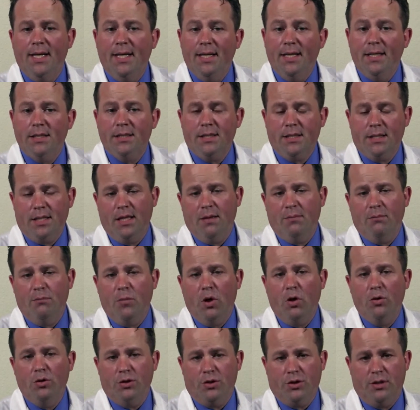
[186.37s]
is to keep
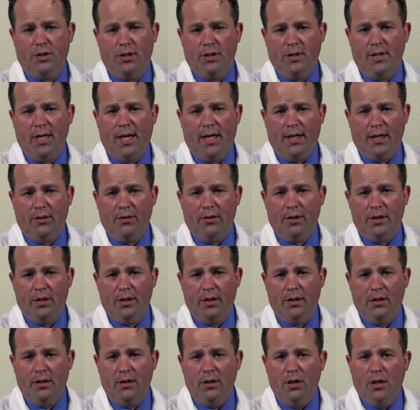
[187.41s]
motion in that
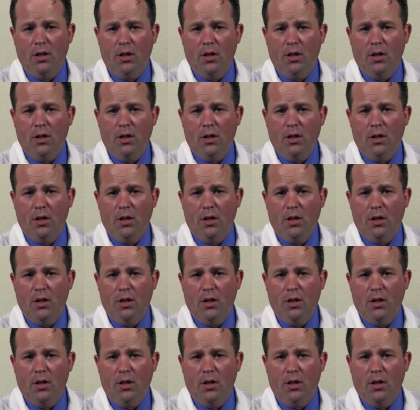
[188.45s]
area.